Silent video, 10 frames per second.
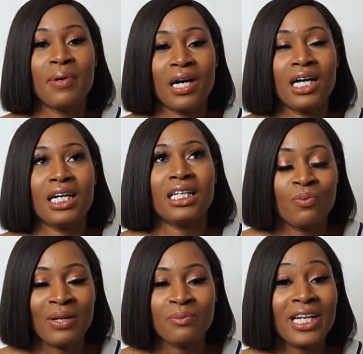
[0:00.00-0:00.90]
But
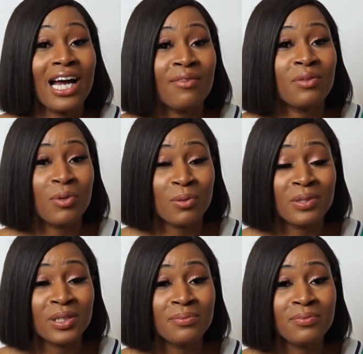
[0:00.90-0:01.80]
when we have a
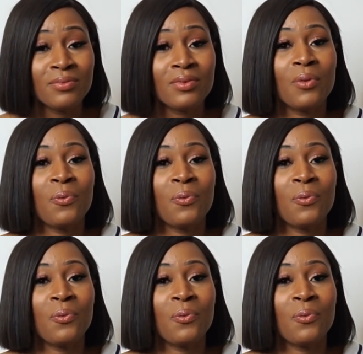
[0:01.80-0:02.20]
problem,